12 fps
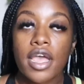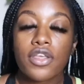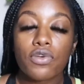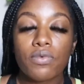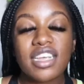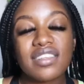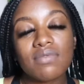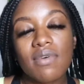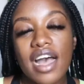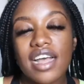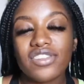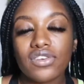The reason
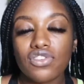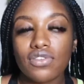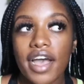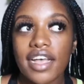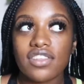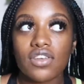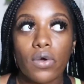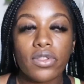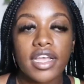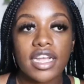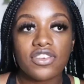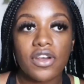why I told you guys to go
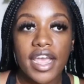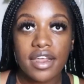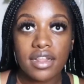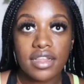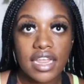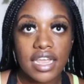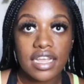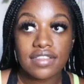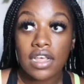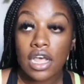look at your analytics,